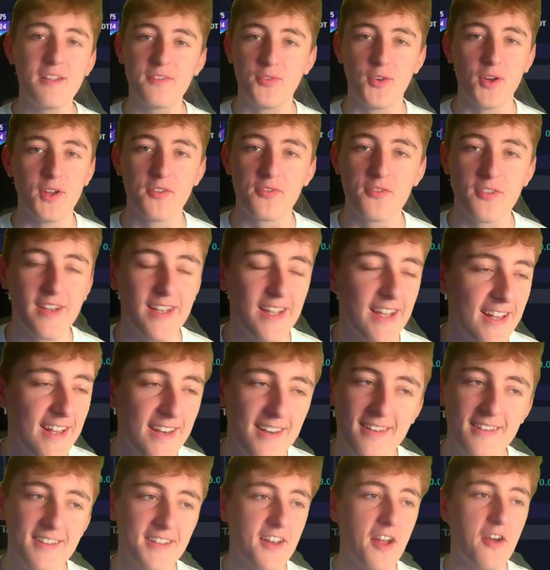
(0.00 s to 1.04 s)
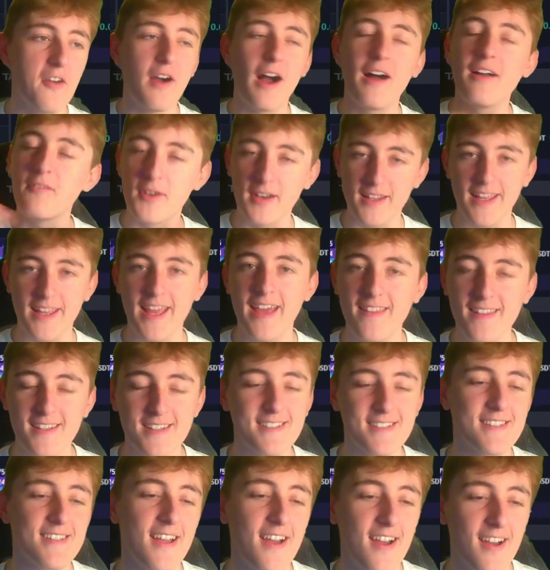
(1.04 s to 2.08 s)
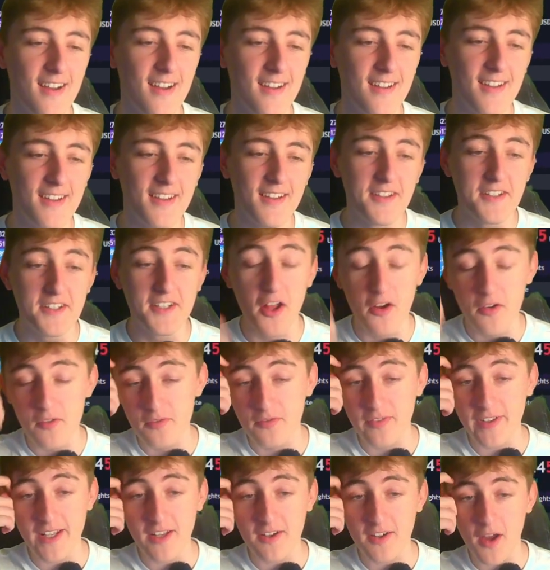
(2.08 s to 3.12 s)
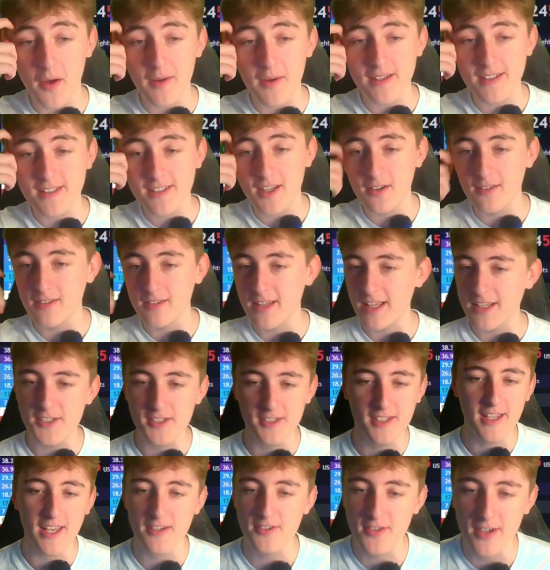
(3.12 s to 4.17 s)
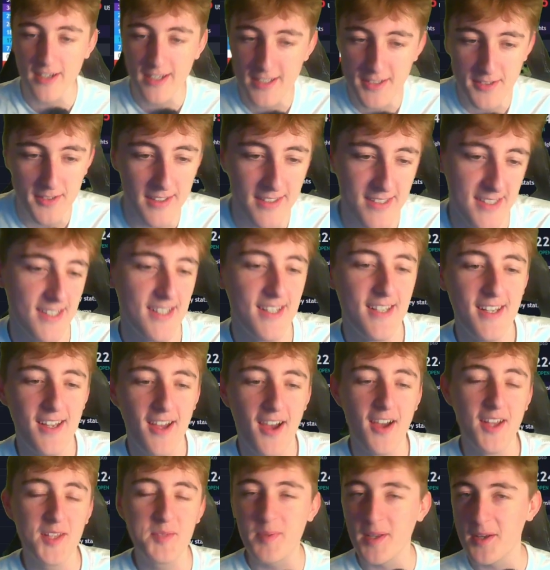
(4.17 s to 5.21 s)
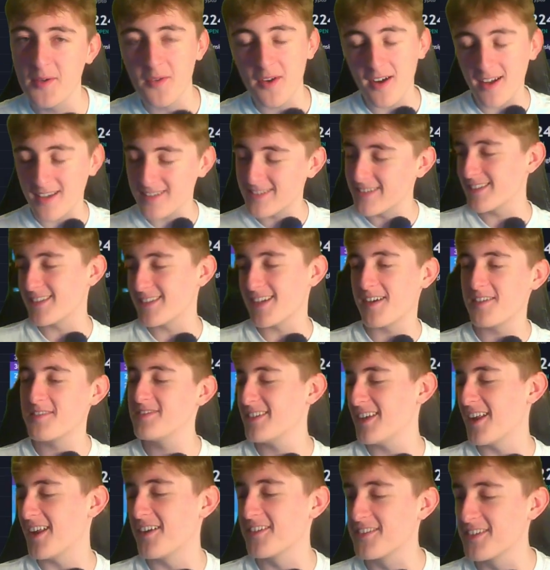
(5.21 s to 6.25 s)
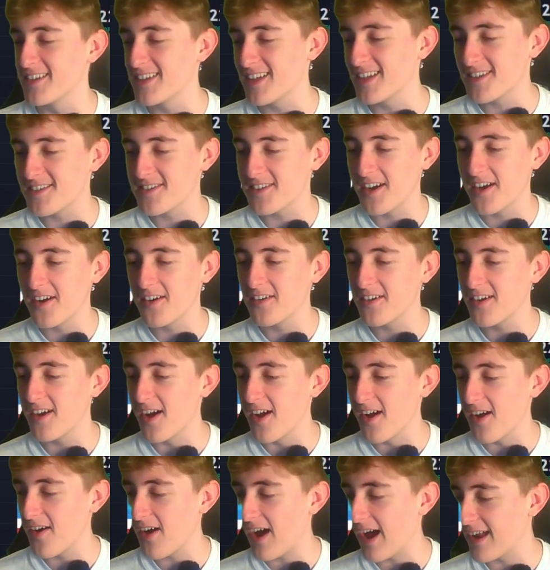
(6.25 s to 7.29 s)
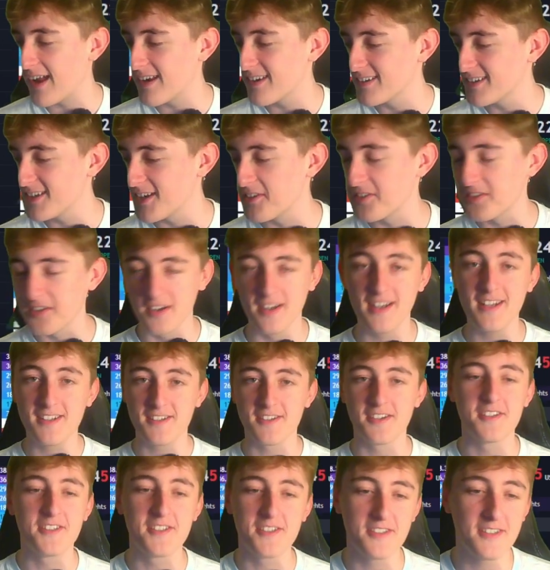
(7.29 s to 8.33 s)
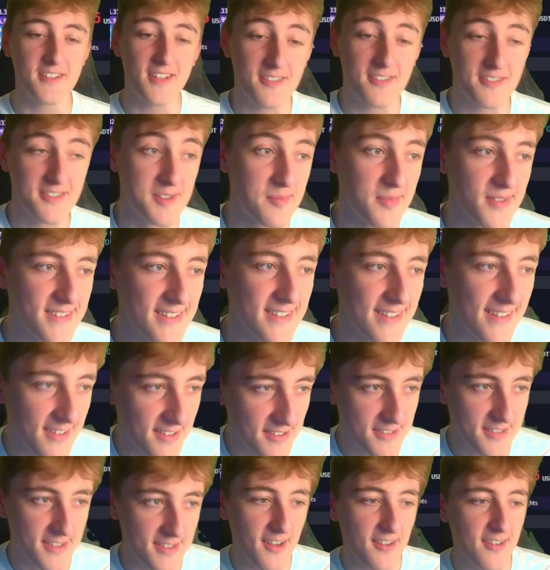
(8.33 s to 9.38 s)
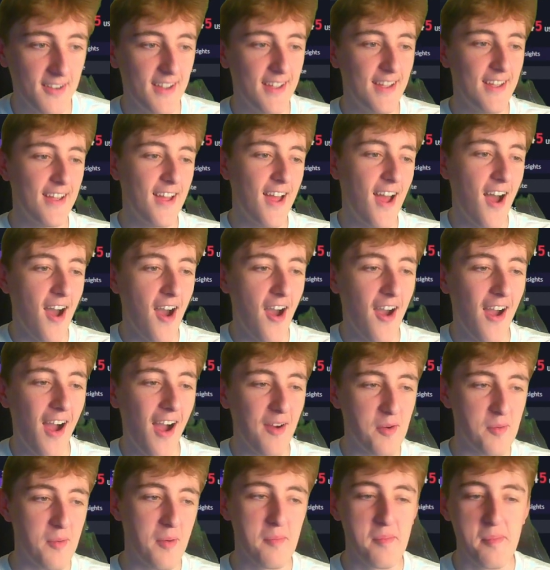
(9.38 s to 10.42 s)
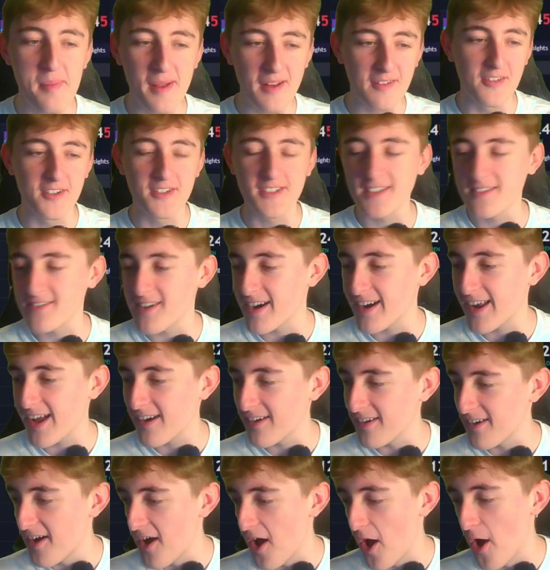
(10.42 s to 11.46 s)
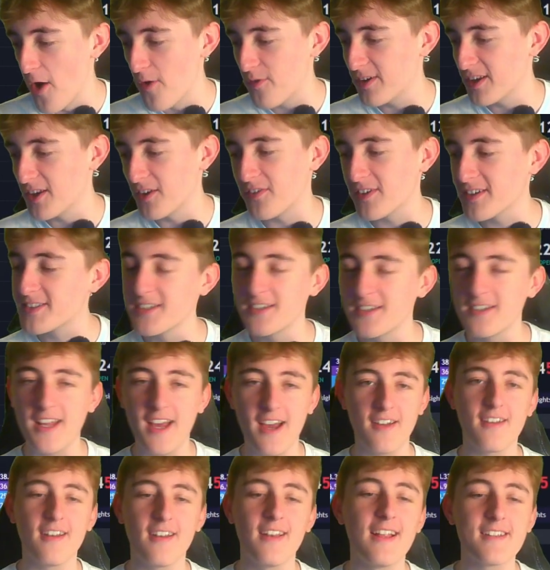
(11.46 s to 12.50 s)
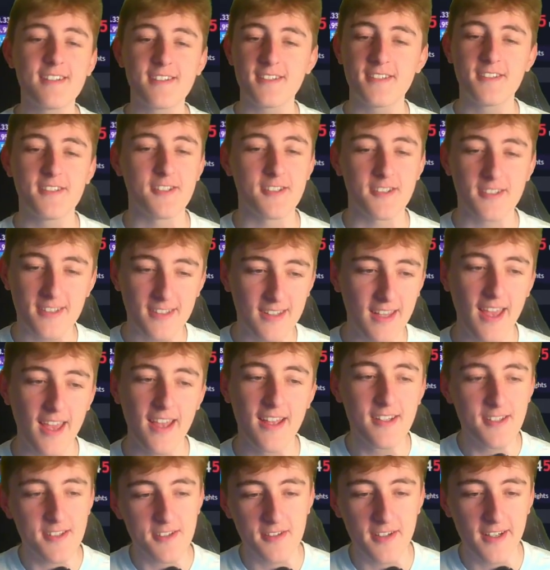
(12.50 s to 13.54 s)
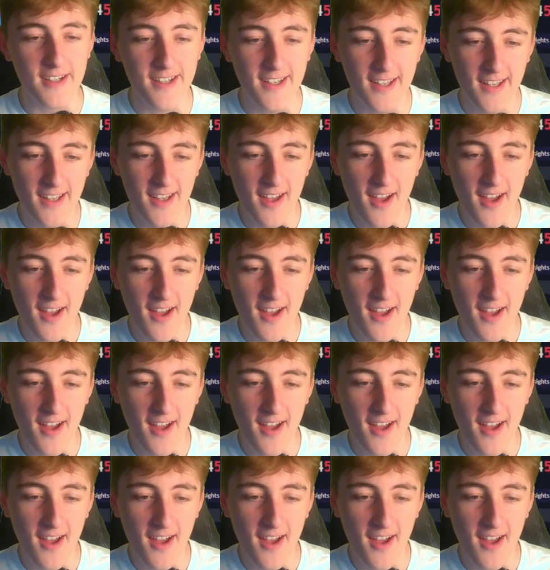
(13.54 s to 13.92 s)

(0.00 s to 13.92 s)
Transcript: minute 43 in, I want to get this video going, so let's just get straight into it. It's been a while since I've done the intro and done an intro to simple signals, so I'm a bit rusty right now. Hopefully nothing's too loud. Let's just get into it.